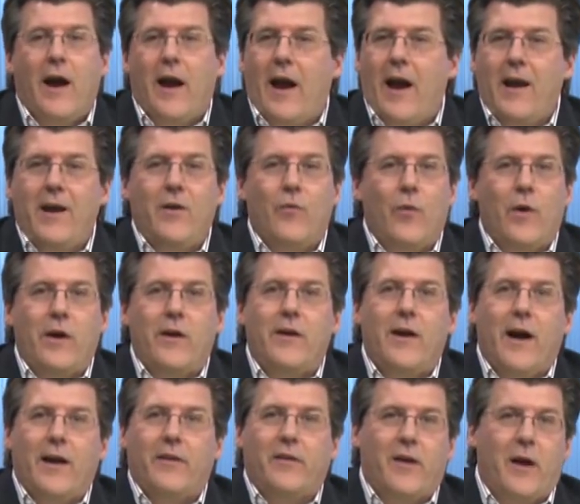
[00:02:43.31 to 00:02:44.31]
Andy Reid,
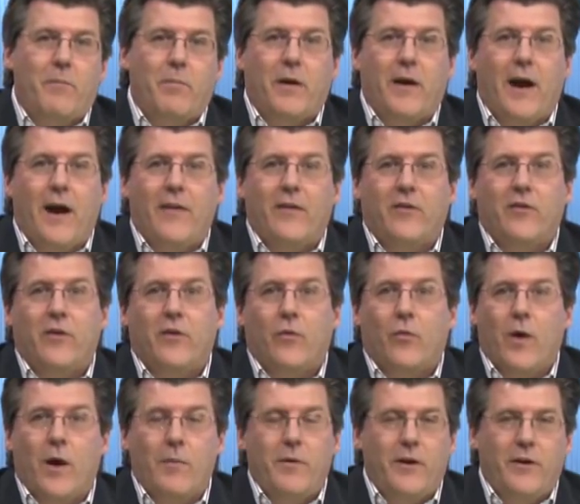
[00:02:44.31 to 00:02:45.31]
not the type of guy that's going to
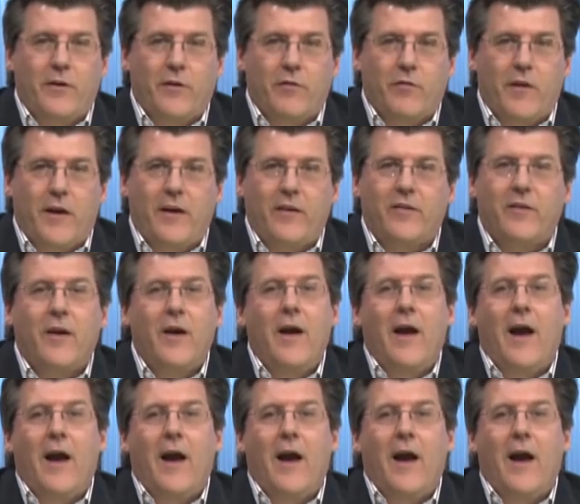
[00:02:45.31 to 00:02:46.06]
rub it in your face.